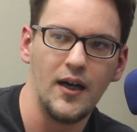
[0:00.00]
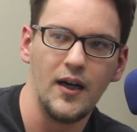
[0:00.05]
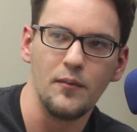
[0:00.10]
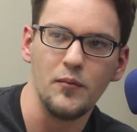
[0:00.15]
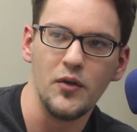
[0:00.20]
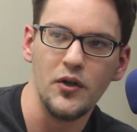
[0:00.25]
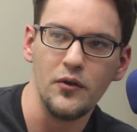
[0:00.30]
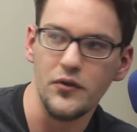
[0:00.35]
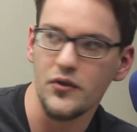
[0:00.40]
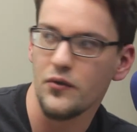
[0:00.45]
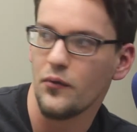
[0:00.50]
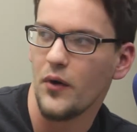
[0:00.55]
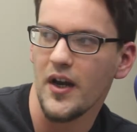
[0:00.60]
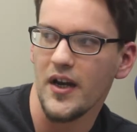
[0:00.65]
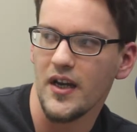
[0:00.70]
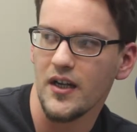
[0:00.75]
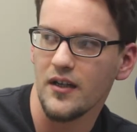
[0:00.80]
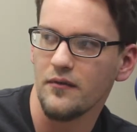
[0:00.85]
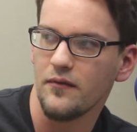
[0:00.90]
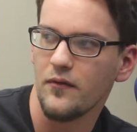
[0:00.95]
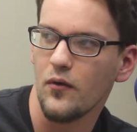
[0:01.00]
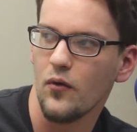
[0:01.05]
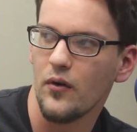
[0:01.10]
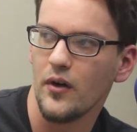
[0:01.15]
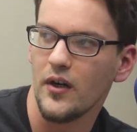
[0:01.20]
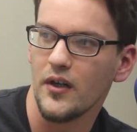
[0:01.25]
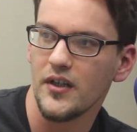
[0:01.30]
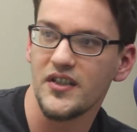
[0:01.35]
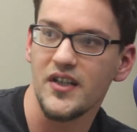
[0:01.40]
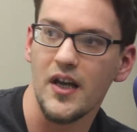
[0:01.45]
who's running
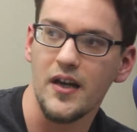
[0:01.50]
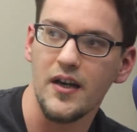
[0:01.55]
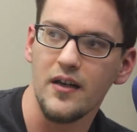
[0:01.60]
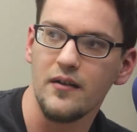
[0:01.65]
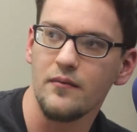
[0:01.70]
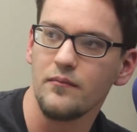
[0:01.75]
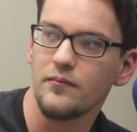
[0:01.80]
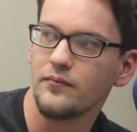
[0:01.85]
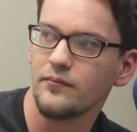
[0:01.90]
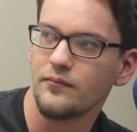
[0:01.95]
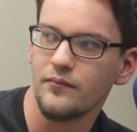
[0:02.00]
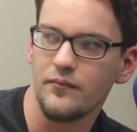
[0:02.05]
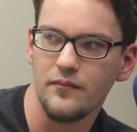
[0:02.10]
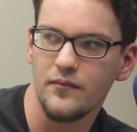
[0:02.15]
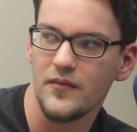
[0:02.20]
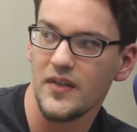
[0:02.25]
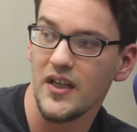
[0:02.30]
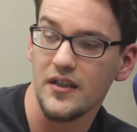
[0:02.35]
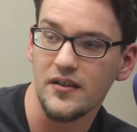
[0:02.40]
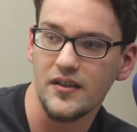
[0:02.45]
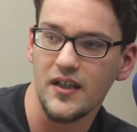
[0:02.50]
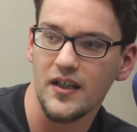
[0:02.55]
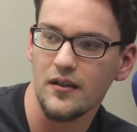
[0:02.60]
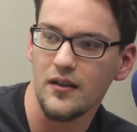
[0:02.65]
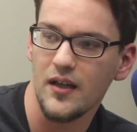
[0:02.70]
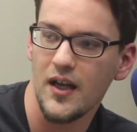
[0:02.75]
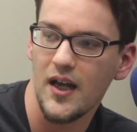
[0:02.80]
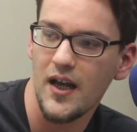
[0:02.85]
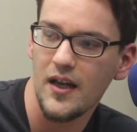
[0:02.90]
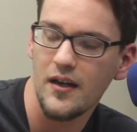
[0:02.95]
for Senate, things like
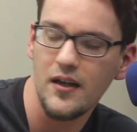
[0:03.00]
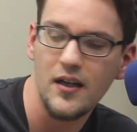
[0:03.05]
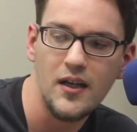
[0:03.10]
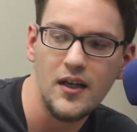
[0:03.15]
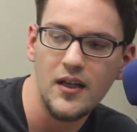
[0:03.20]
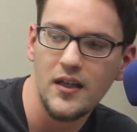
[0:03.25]
that.